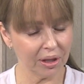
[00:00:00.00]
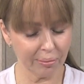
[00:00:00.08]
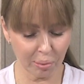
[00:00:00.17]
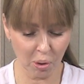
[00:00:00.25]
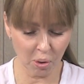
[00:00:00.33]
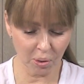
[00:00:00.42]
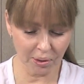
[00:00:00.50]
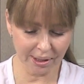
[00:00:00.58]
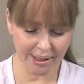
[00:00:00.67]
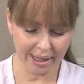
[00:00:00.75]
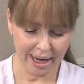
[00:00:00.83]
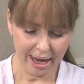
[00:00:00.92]
the
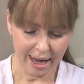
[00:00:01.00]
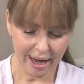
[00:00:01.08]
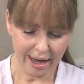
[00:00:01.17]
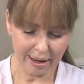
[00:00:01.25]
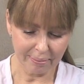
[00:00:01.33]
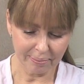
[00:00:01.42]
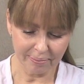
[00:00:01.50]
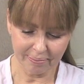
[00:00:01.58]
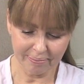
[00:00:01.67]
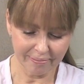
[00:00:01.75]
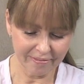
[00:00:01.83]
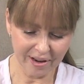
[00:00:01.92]
pores.
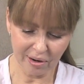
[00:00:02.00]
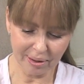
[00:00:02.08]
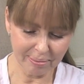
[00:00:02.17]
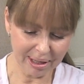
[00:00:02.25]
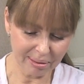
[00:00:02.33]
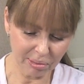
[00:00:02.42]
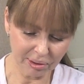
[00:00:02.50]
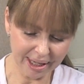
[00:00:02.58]
Very minimal,